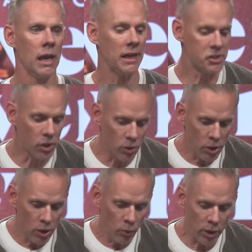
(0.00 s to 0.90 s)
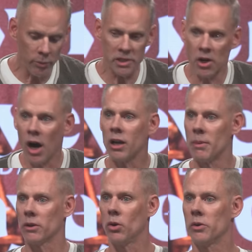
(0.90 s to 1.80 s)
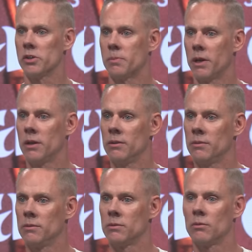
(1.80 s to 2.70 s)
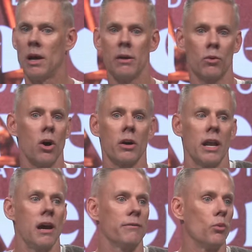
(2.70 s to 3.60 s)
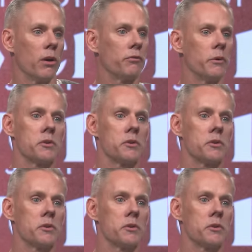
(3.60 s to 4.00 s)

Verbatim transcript: And so when we talk about the Holy Spirit, right, we're all going to have one of three